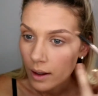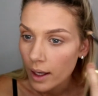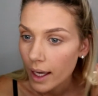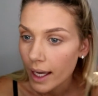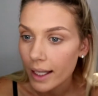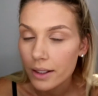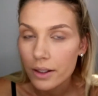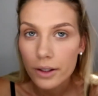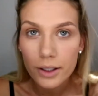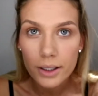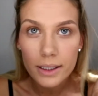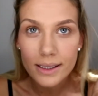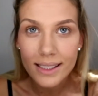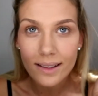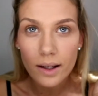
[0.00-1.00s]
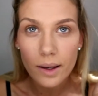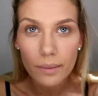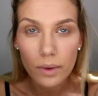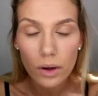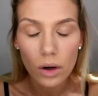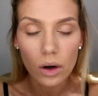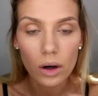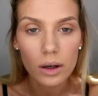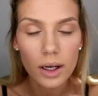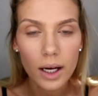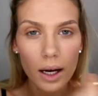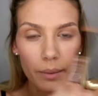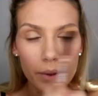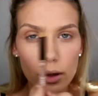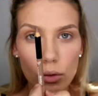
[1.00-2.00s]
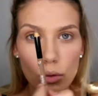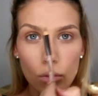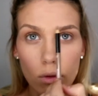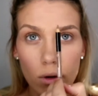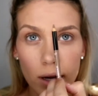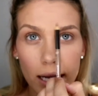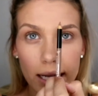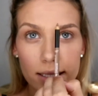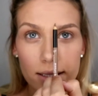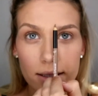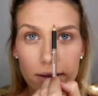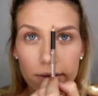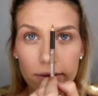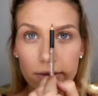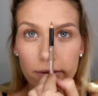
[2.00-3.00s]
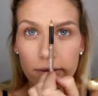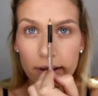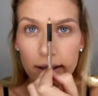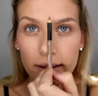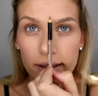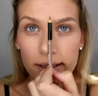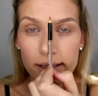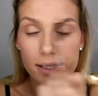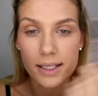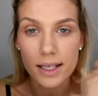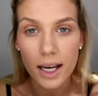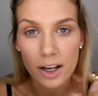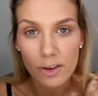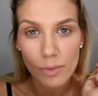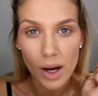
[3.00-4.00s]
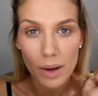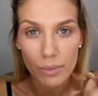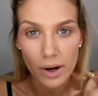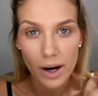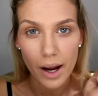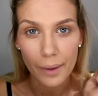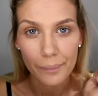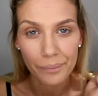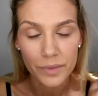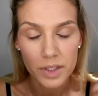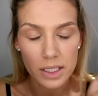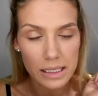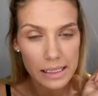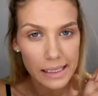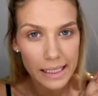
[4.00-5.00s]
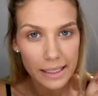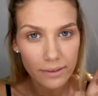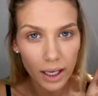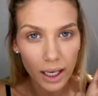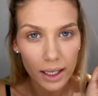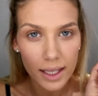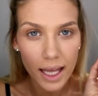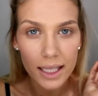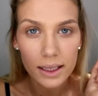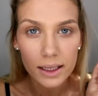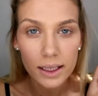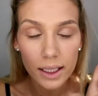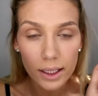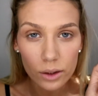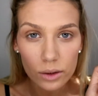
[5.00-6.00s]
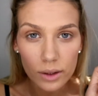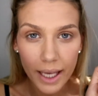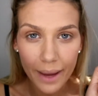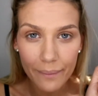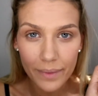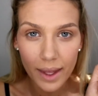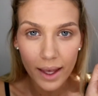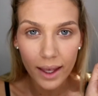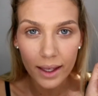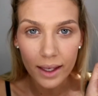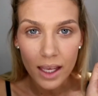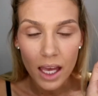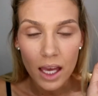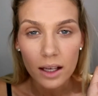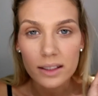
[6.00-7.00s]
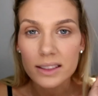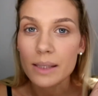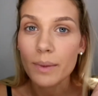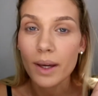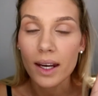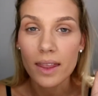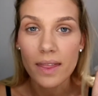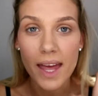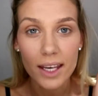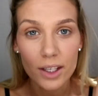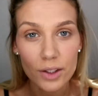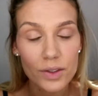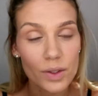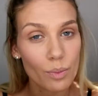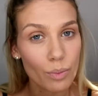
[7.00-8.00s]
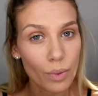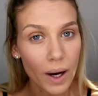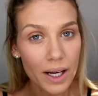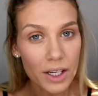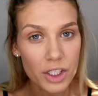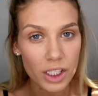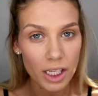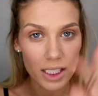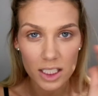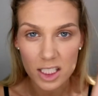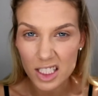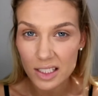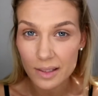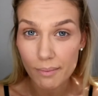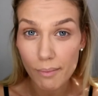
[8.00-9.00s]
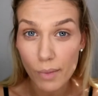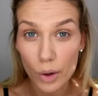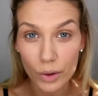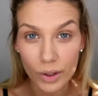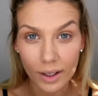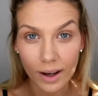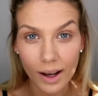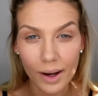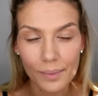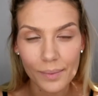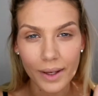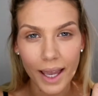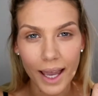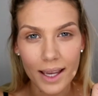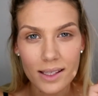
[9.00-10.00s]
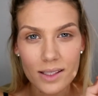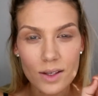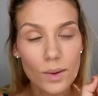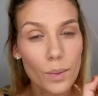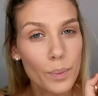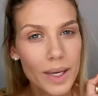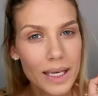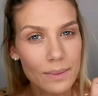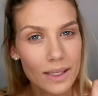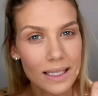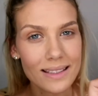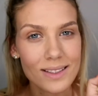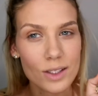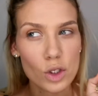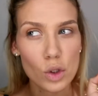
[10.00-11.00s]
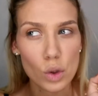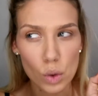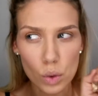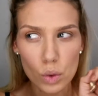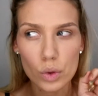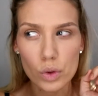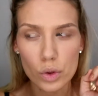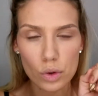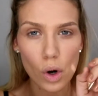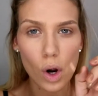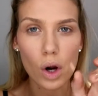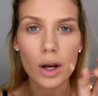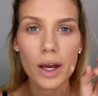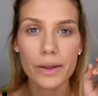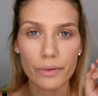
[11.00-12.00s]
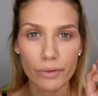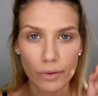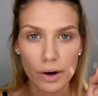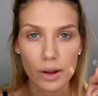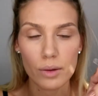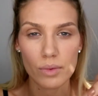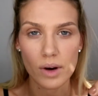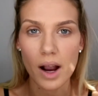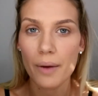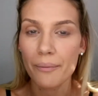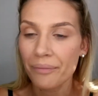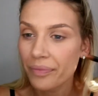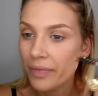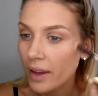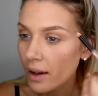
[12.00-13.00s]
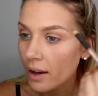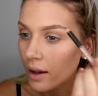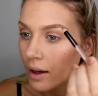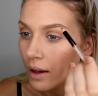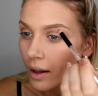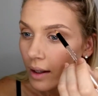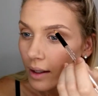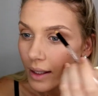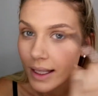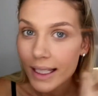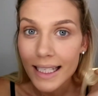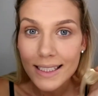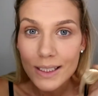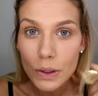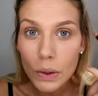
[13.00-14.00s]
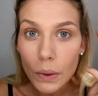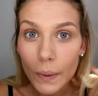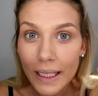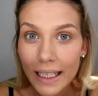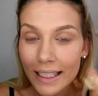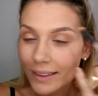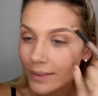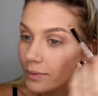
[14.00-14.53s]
And notice how I'm not coming right to the very start of my brow. Just leaving that little gap there because I'm going to then use a brush and smoke it up, okay? So the pigment isn't too strong at the front of the brow. Let's do it.